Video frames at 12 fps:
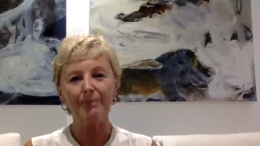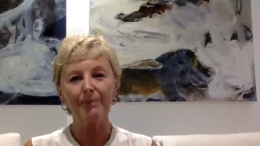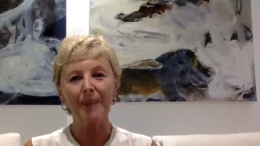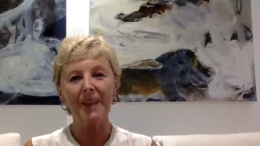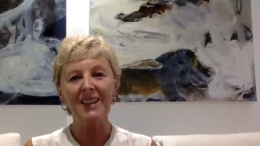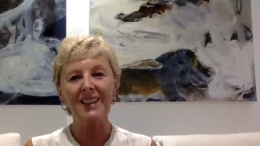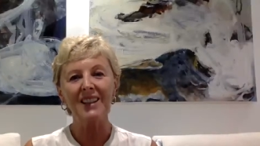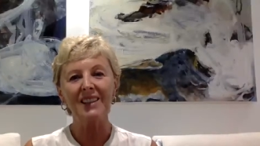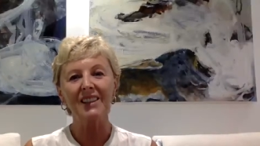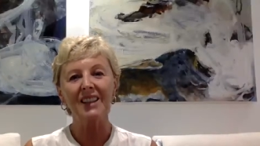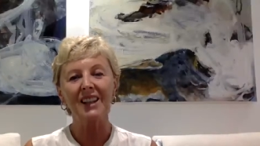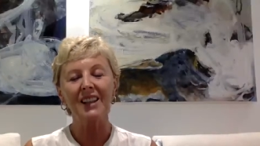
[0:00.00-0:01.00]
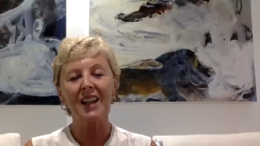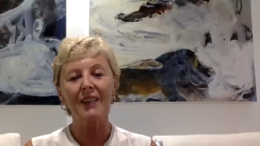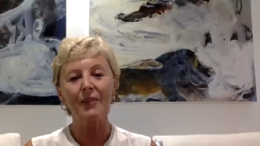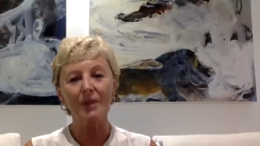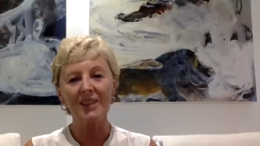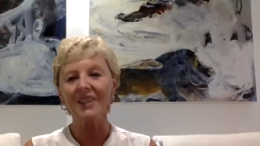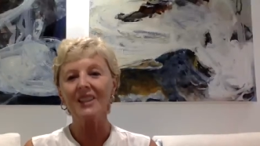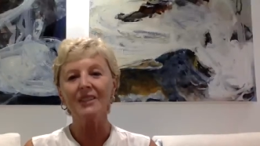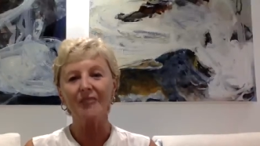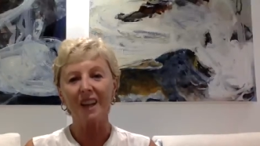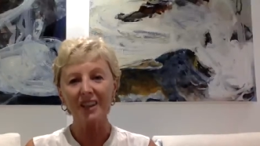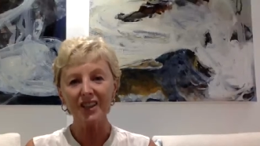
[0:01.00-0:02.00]
basically everyone's in a
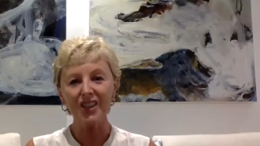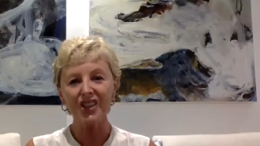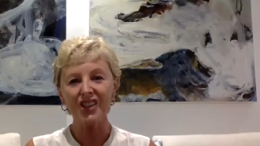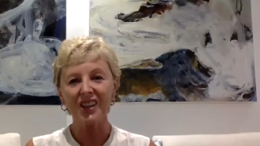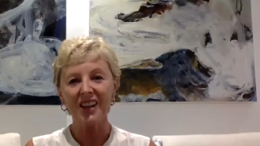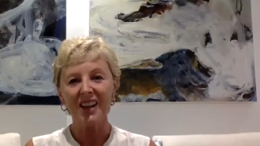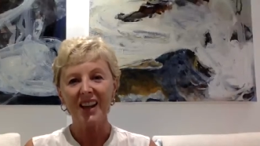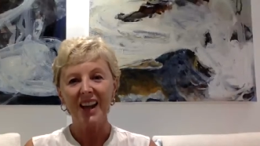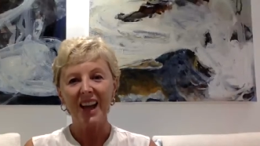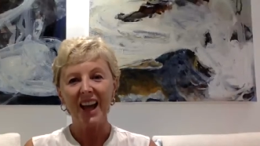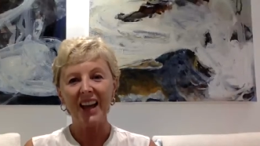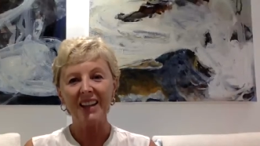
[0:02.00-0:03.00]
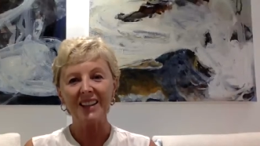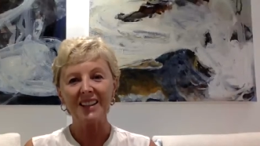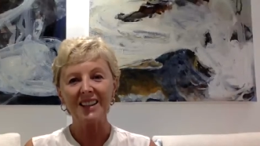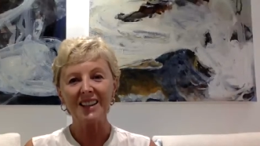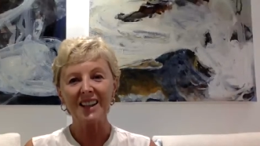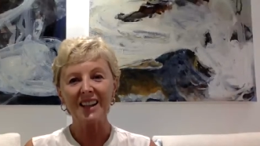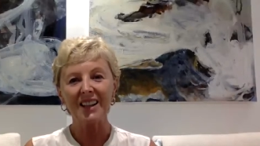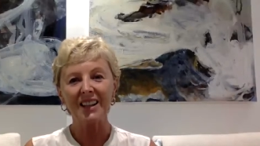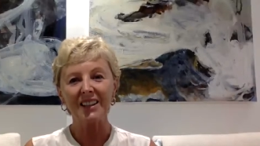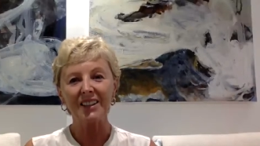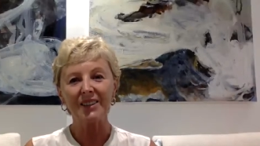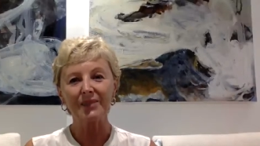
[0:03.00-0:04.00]
rush, and
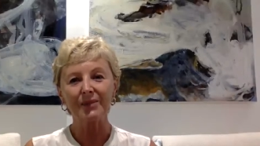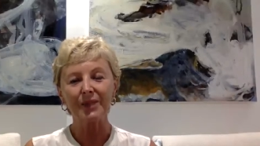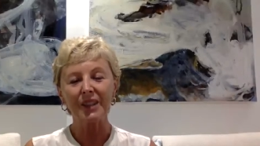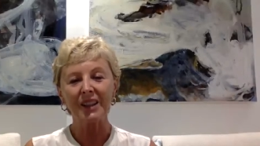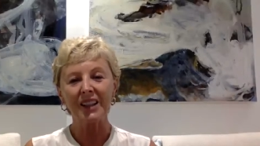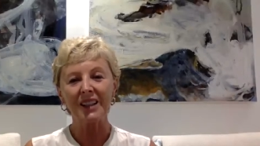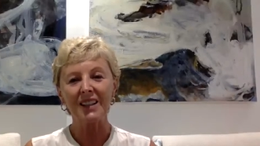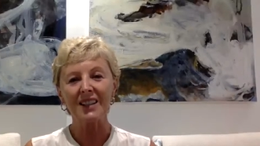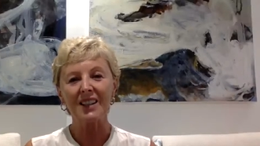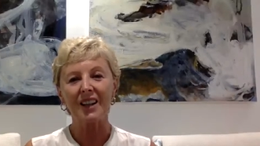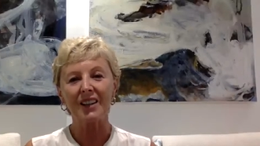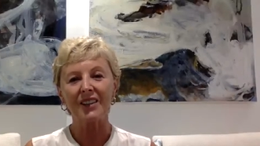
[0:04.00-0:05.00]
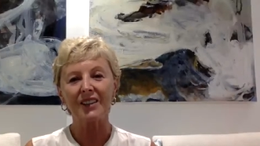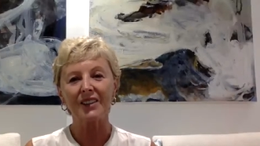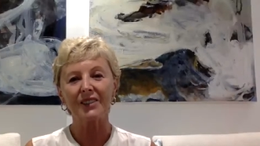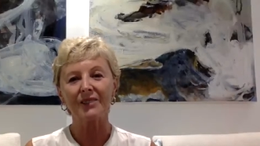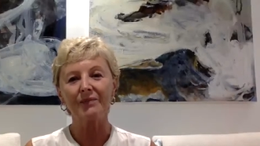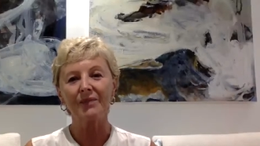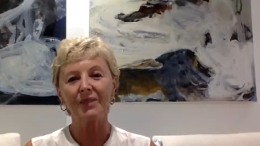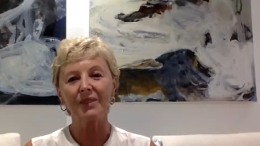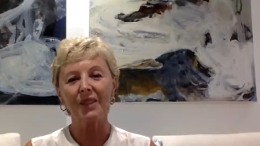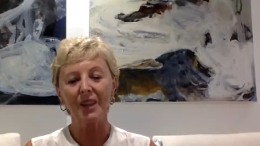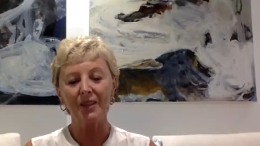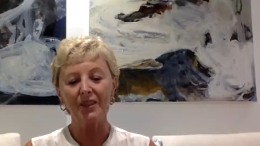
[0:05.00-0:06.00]
really it's either,
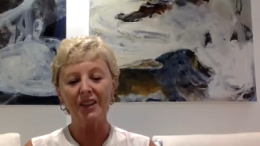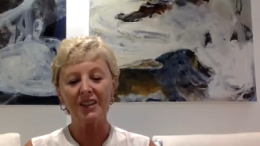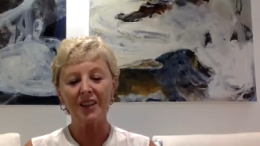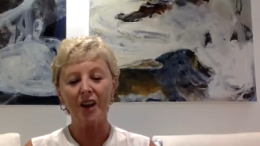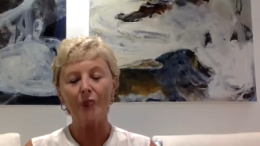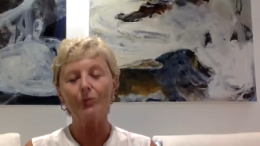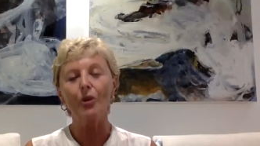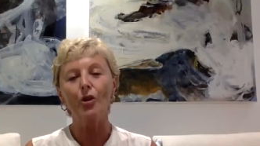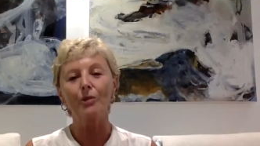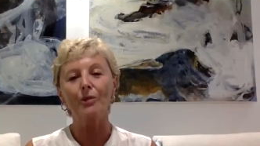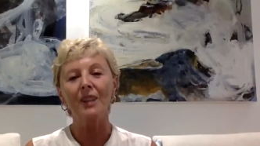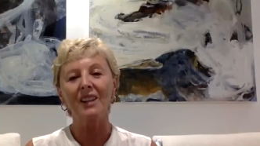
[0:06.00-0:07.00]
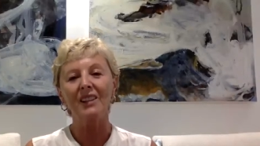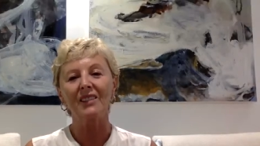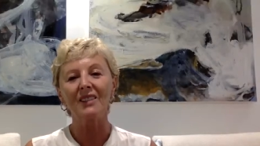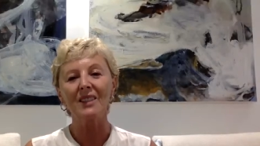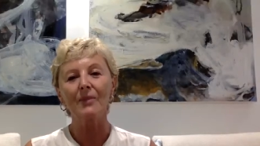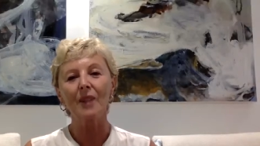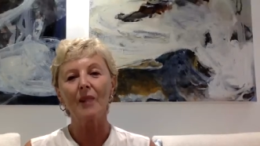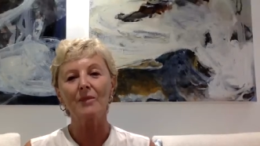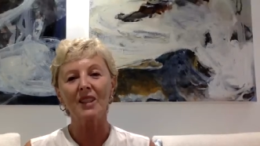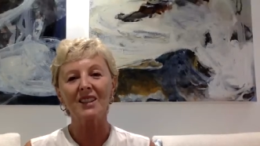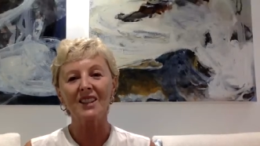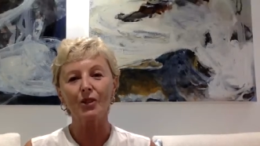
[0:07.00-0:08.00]
if it is a home-cooked meal, sometimes
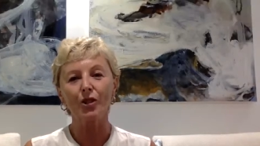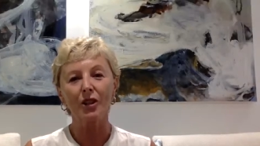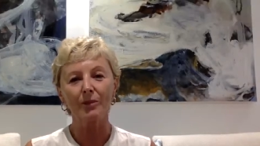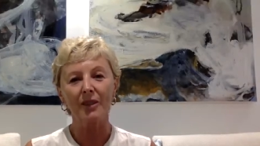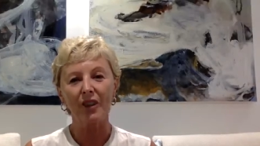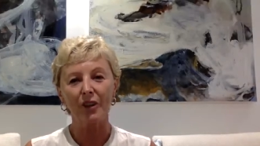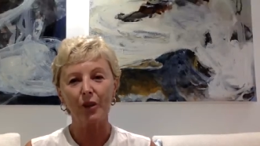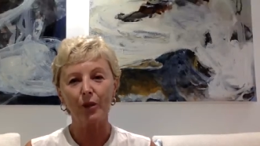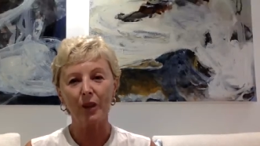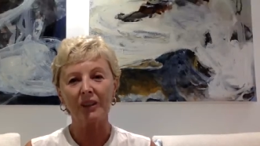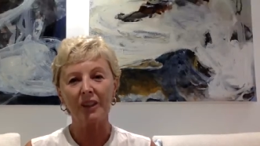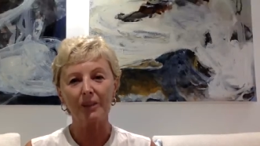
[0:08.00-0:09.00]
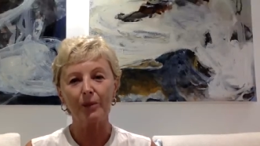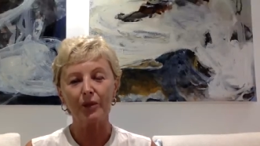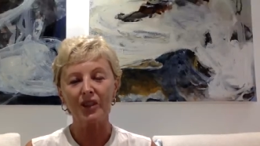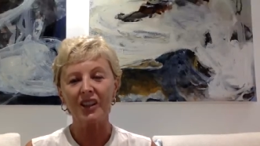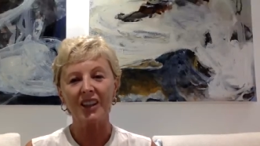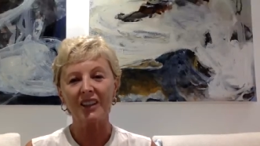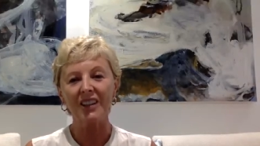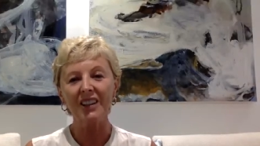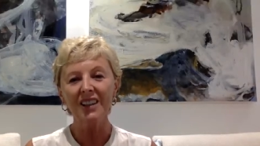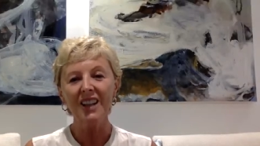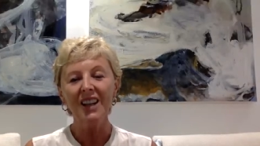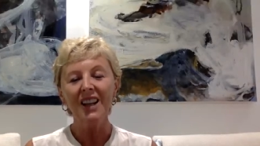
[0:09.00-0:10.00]
it still can be very quickly put together.
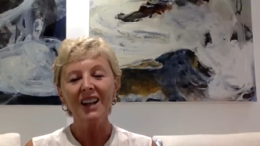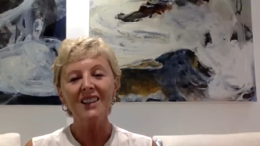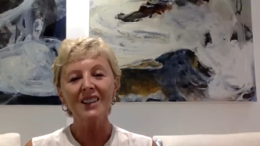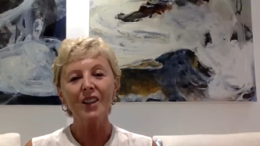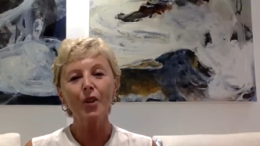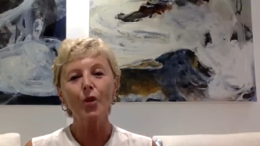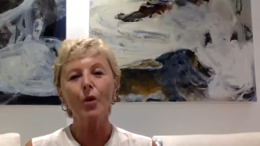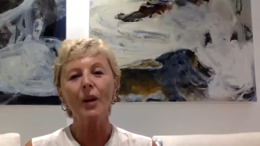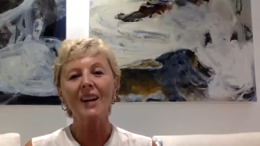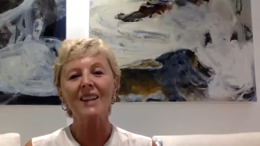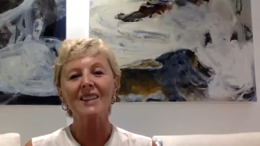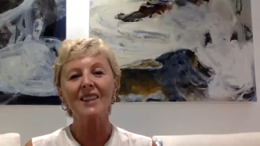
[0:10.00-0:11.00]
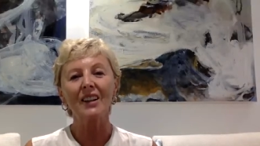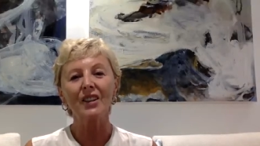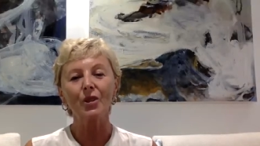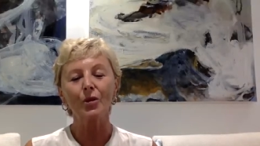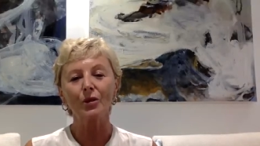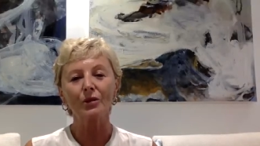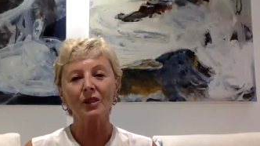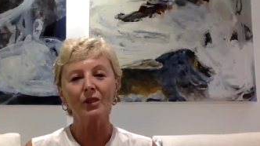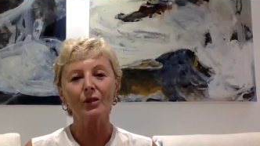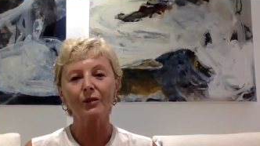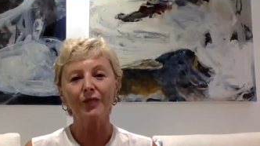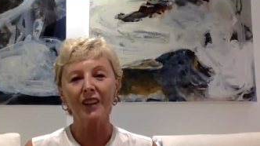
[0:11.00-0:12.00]
It's not always like your
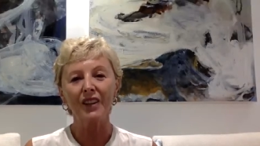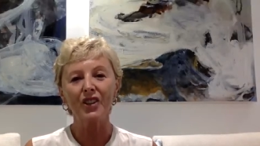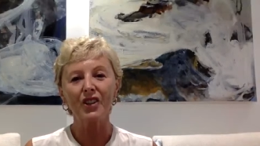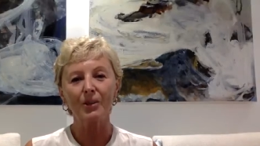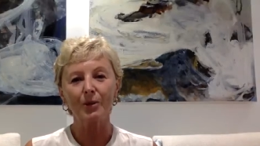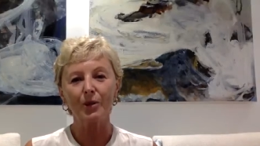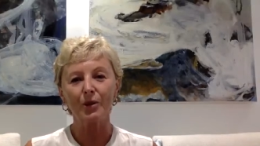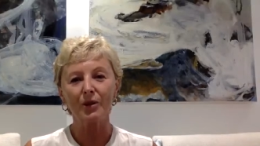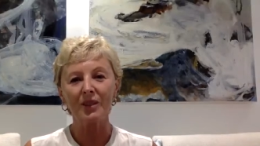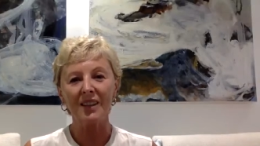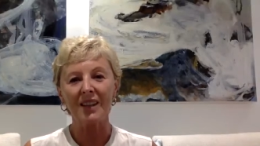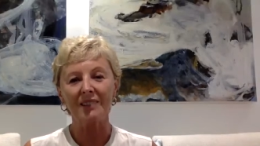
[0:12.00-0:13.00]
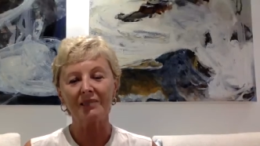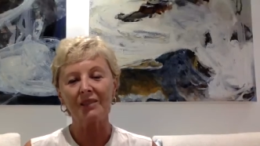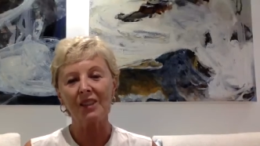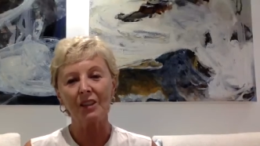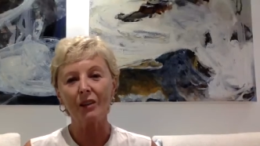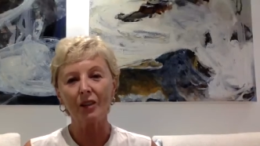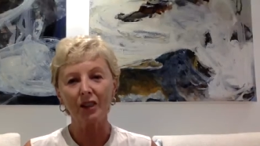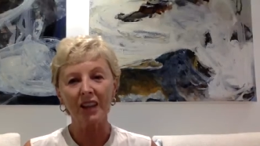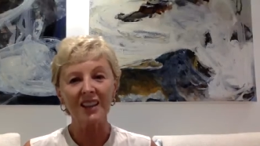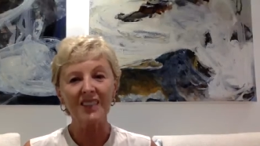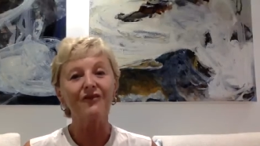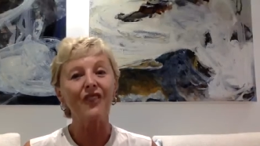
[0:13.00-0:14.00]
vegetables and, you know, at
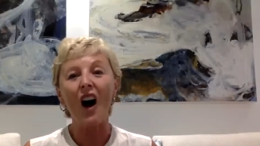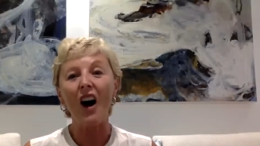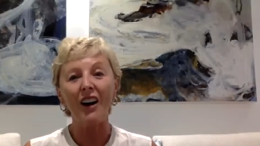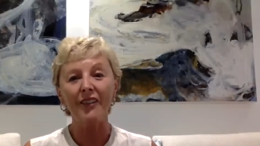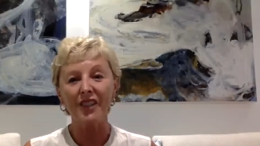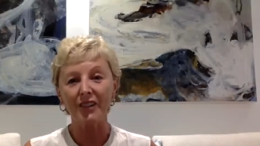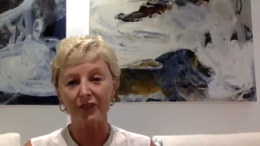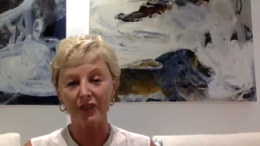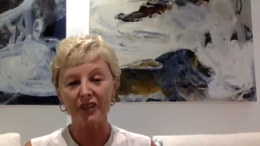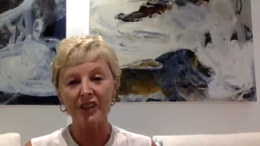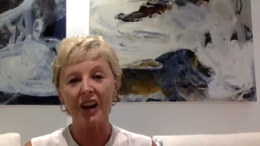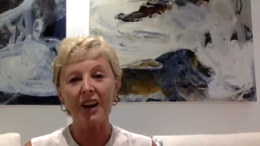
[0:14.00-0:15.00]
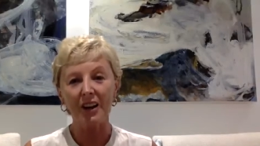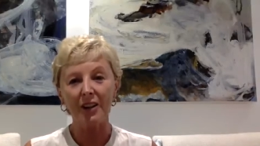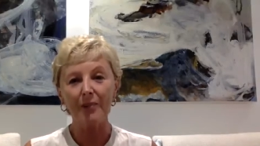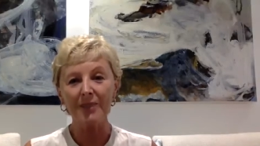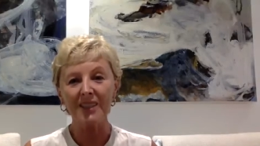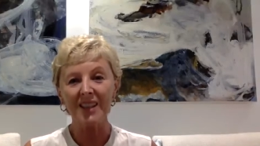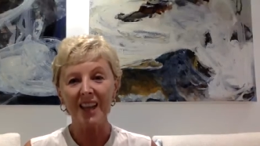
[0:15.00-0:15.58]
least 5 different types,